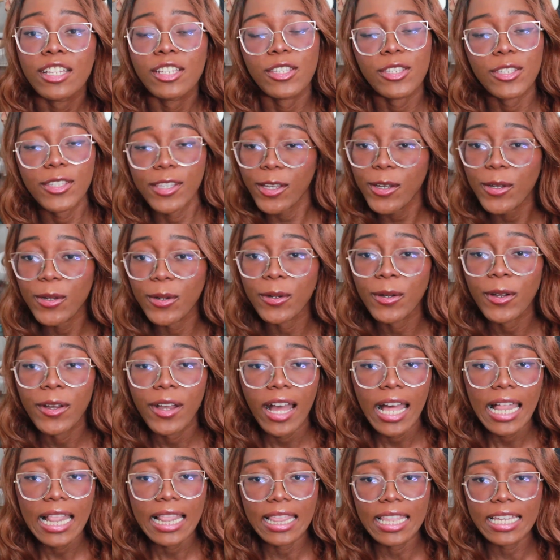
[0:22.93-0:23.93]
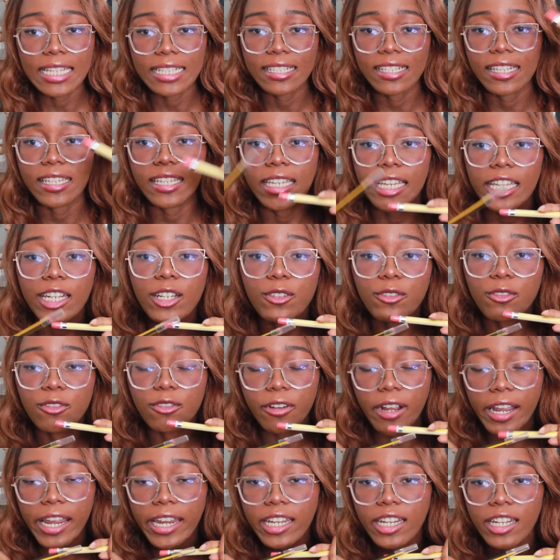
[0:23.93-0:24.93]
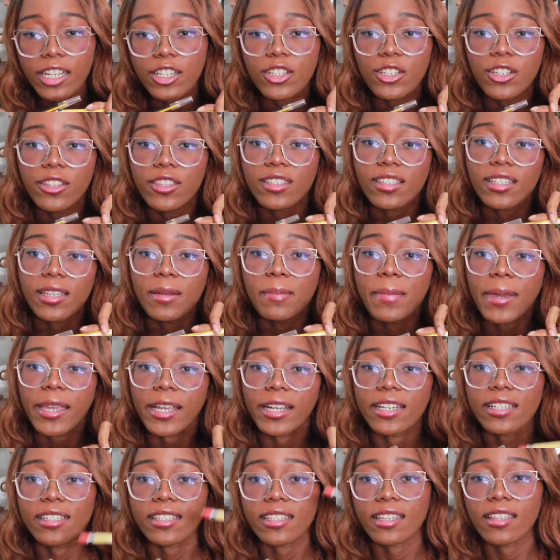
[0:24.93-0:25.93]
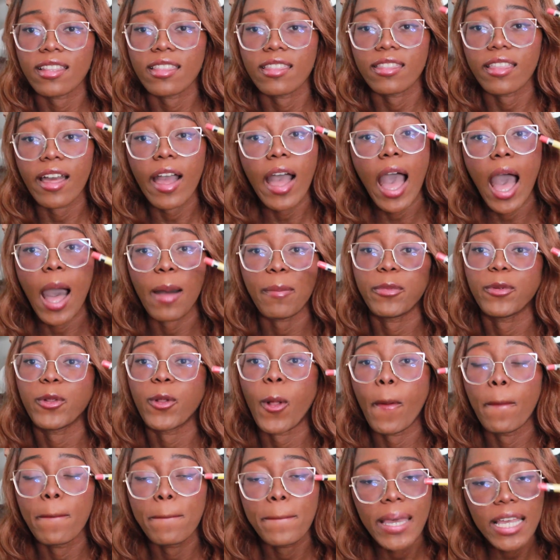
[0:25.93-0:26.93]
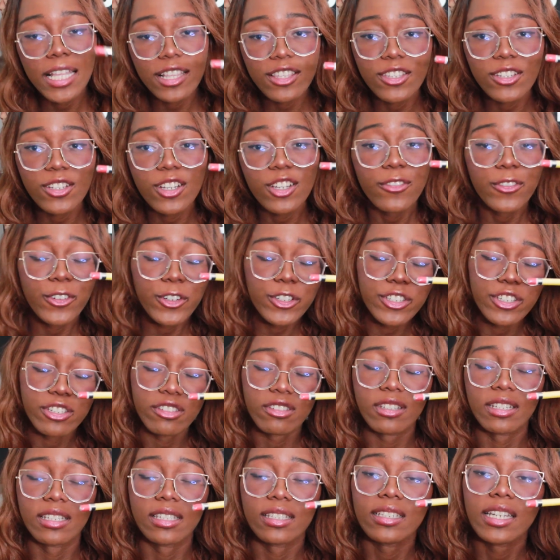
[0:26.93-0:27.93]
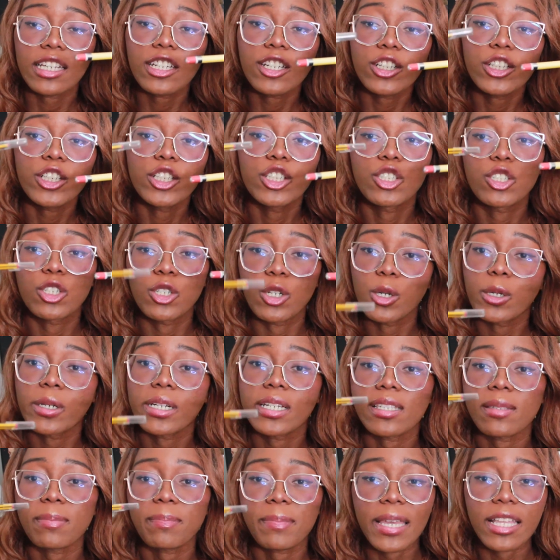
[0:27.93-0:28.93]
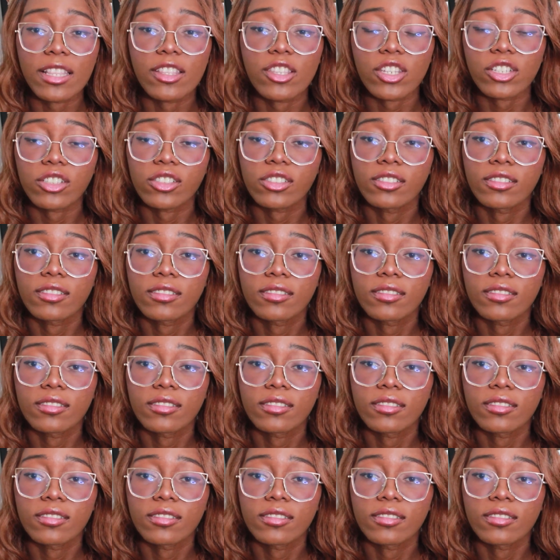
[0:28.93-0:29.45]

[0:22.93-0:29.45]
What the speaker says: So let's get right into this comparison. The Apple Pencil versus the Staedtler Noris Pencil.